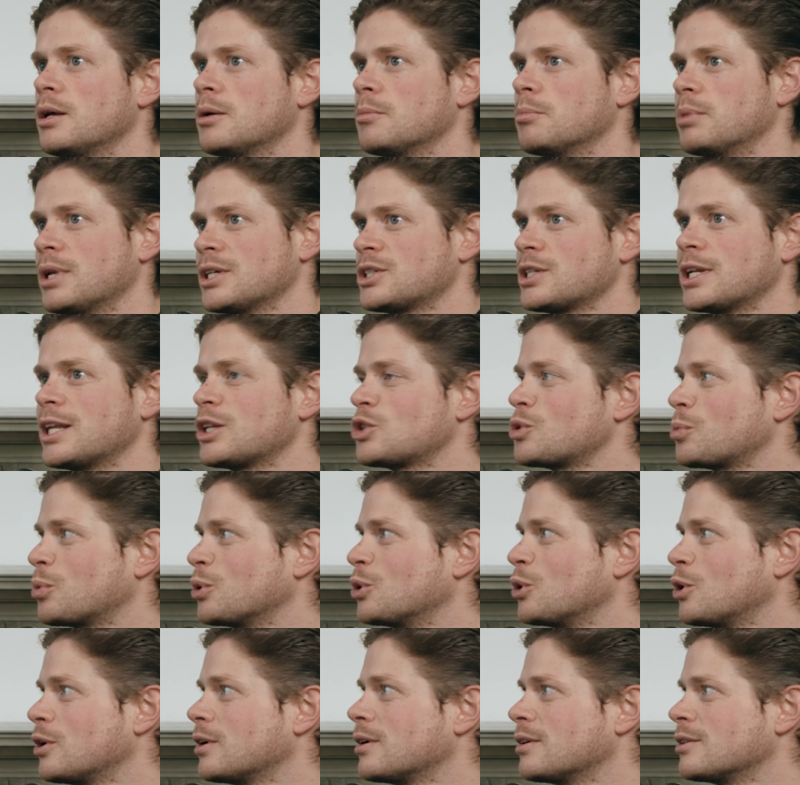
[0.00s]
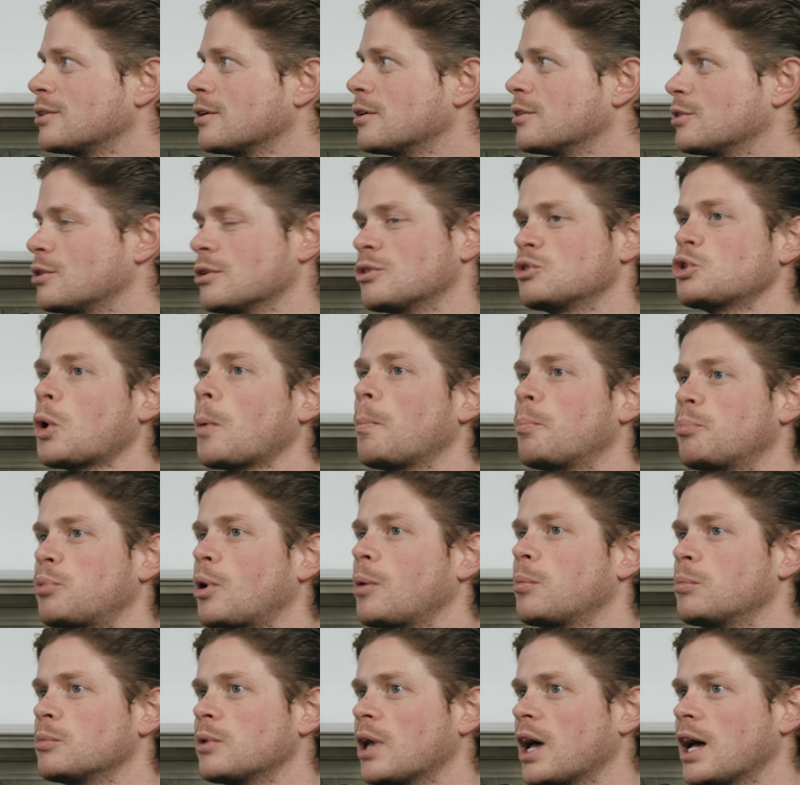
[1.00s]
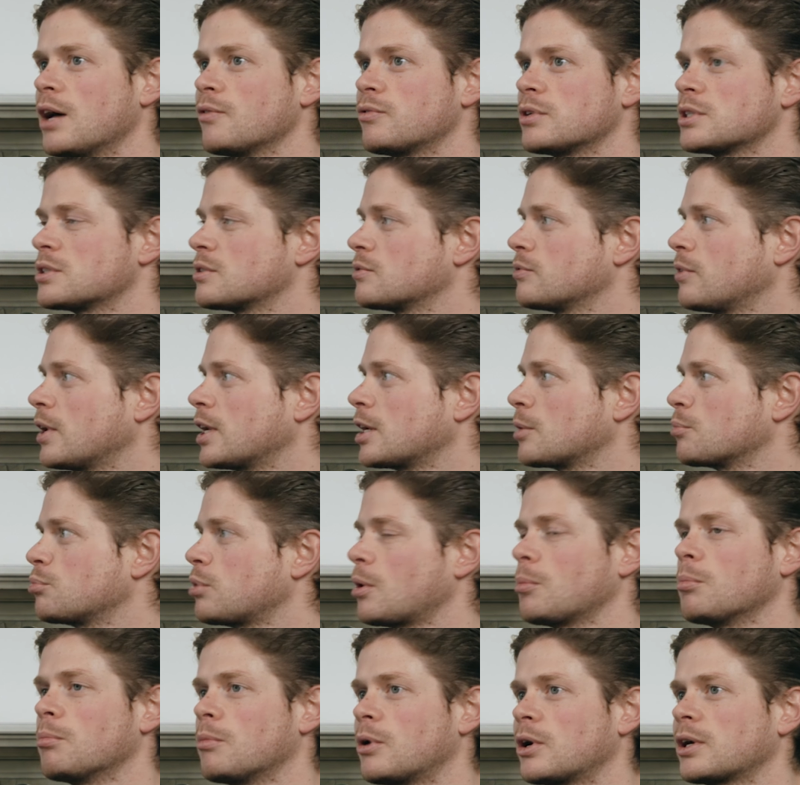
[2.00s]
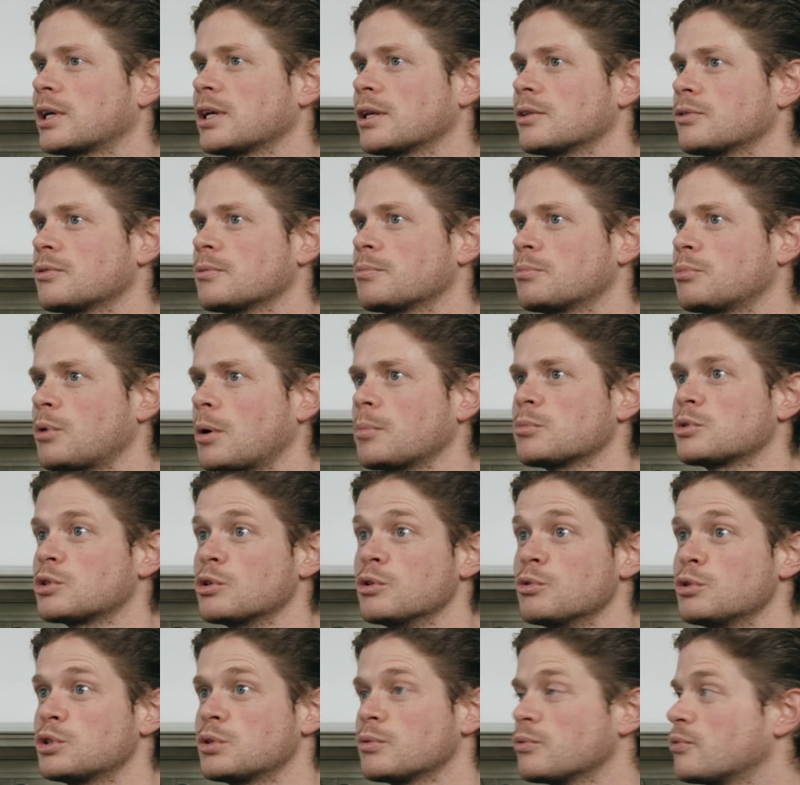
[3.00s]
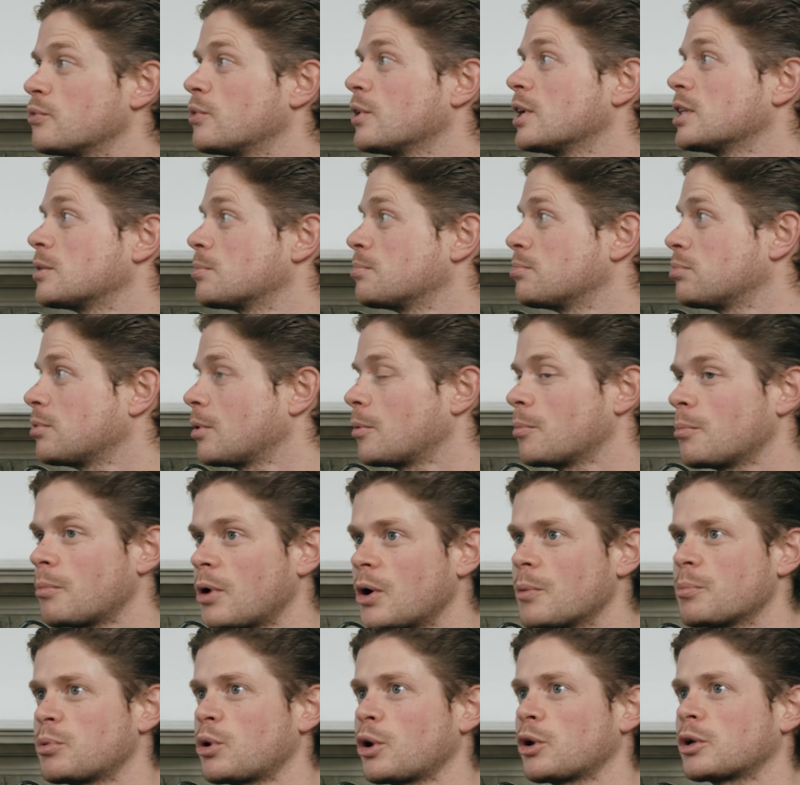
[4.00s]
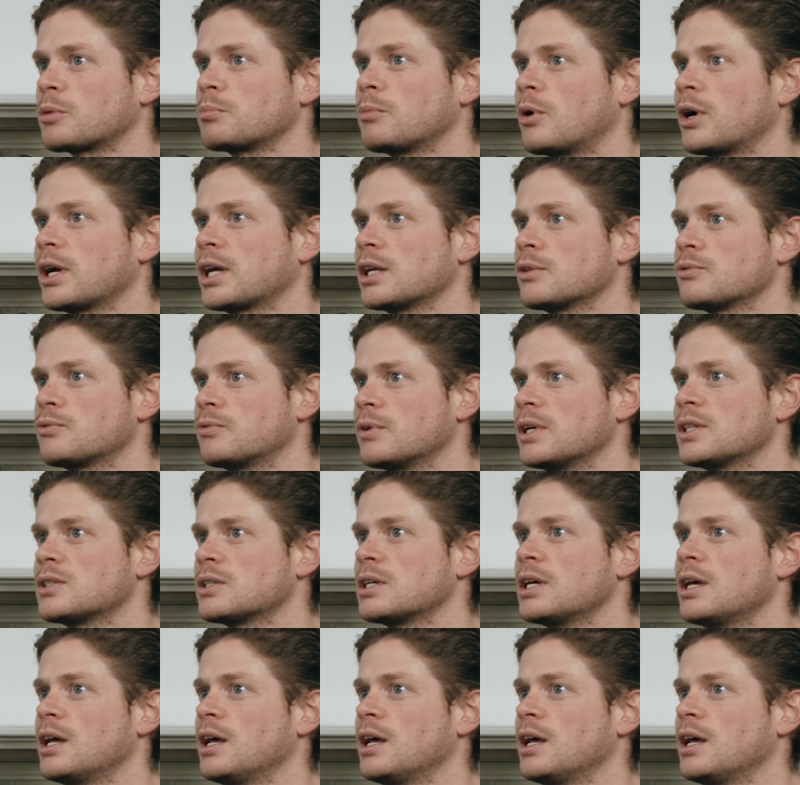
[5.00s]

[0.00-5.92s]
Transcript: But as an entrepreneur, the top problem you have is finding problem solution fit, product market fit.